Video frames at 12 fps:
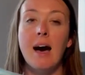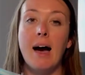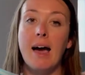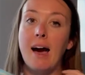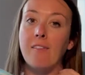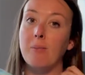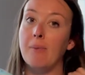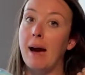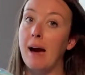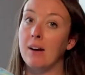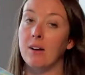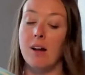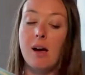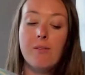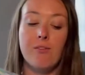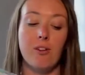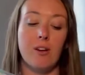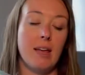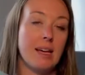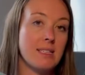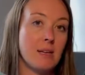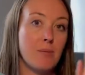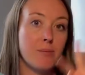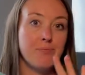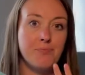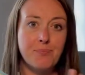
I have a pattern up for like some